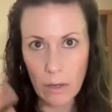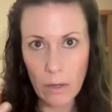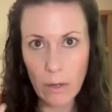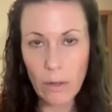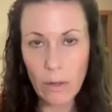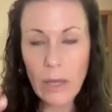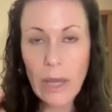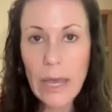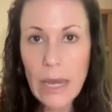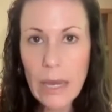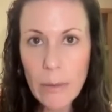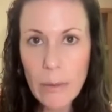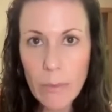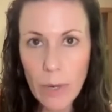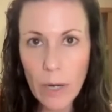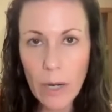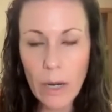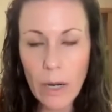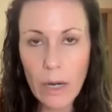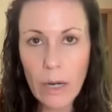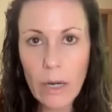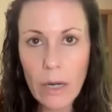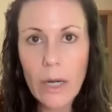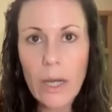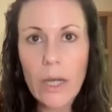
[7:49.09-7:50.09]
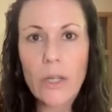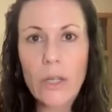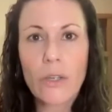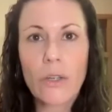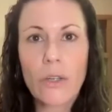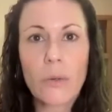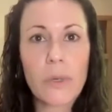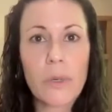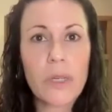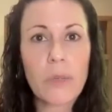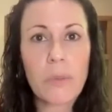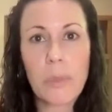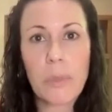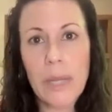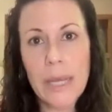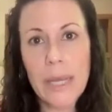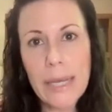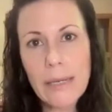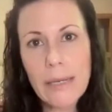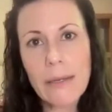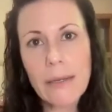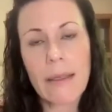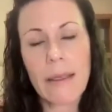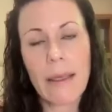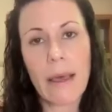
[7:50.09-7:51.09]
labor to
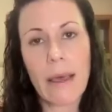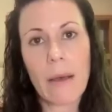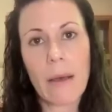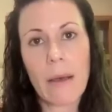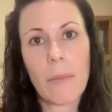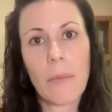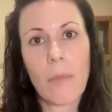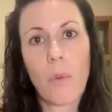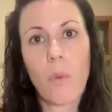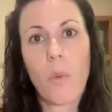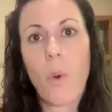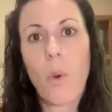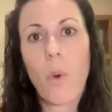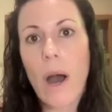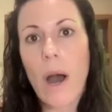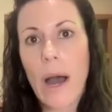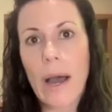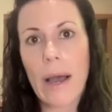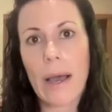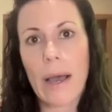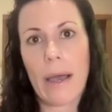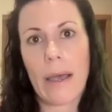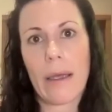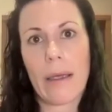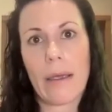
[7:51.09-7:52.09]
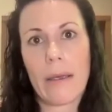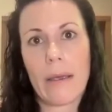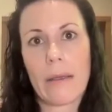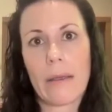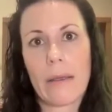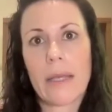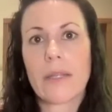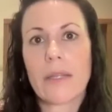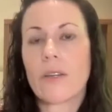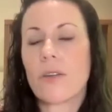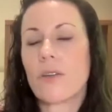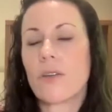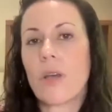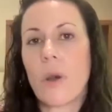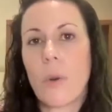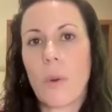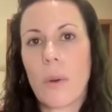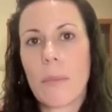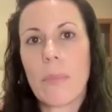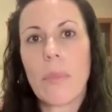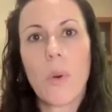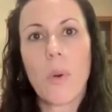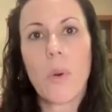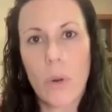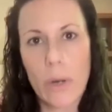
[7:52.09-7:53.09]
explain to them why this is so
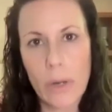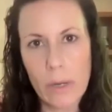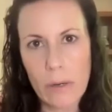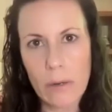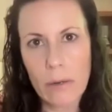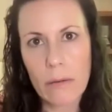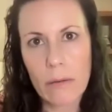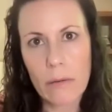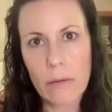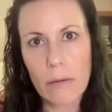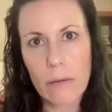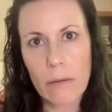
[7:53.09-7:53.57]
important,